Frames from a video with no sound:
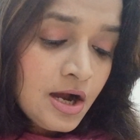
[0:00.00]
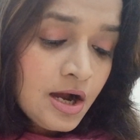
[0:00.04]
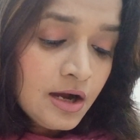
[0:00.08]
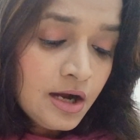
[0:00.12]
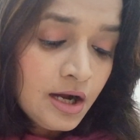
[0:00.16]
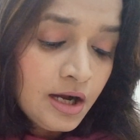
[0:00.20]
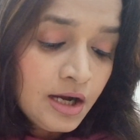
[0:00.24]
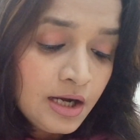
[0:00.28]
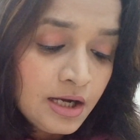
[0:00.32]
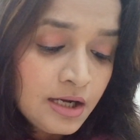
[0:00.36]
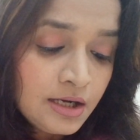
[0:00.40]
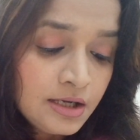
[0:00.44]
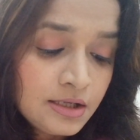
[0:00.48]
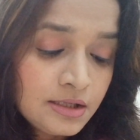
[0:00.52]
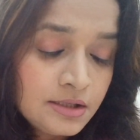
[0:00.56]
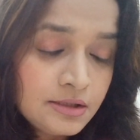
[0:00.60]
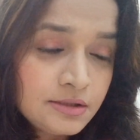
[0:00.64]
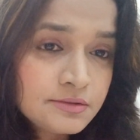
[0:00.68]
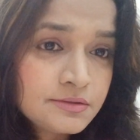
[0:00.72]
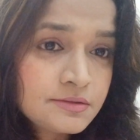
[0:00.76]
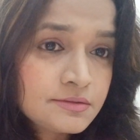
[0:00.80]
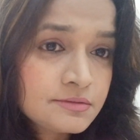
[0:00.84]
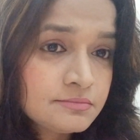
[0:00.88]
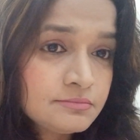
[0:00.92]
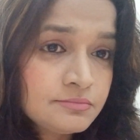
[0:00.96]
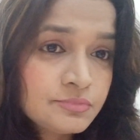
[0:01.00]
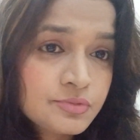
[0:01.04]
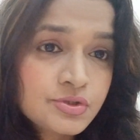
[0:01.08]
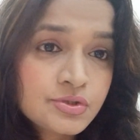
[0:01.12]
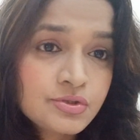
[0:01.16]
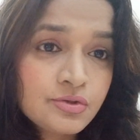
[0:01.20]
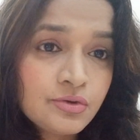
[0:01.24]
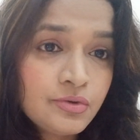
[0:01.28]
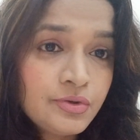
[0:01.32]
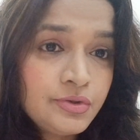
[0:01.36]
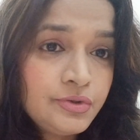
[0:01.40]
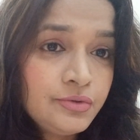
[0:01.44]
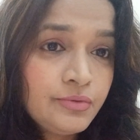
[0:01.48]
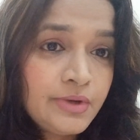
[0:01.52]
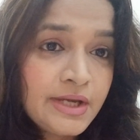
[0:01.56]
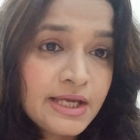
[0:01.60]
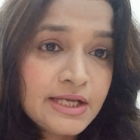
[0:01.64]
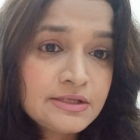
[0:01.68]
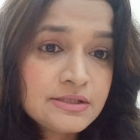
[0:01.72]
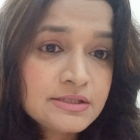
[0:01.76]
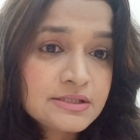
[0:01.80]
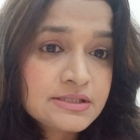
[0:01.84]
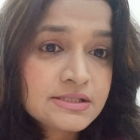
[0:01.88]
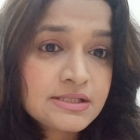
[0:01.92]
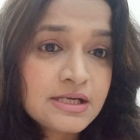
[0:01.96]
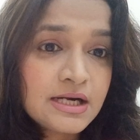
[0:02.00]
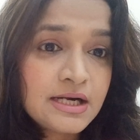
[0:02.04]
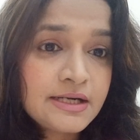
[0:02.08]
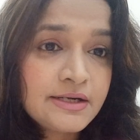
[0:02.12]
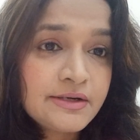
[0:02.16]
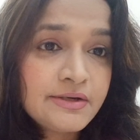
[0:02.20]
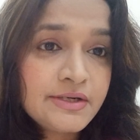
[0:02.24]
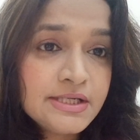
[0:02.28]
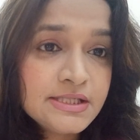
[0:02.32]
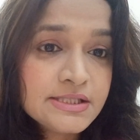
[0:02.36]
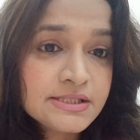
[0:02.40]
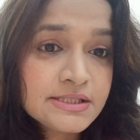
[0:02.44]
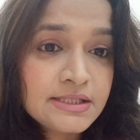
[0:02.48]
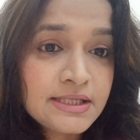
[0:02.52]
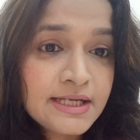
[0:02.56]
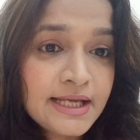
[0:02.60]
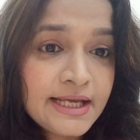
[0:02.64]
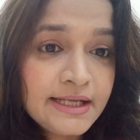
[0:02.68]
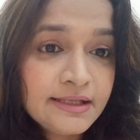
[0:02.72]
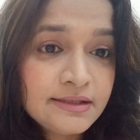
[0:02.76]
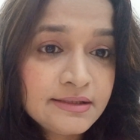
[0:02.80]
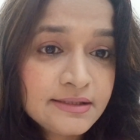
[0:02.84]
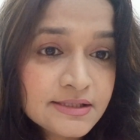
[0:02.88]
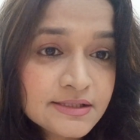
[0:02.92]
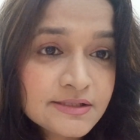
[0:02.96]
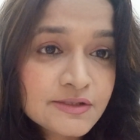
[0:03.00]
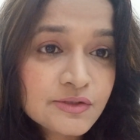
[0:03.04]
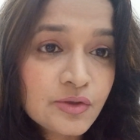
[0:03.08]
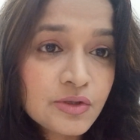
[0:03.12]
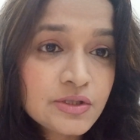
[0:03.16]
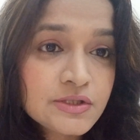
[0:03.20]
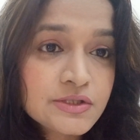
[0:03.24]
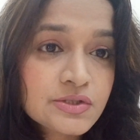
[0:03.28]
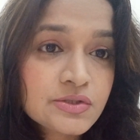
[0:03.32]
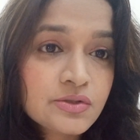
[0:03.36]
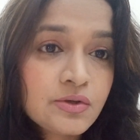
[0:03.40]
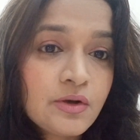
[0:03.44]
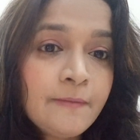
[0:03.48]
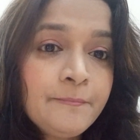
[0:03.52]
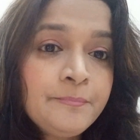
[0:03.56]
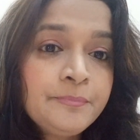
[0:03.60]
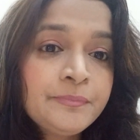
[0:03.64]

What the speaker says: So you can start reason like this also.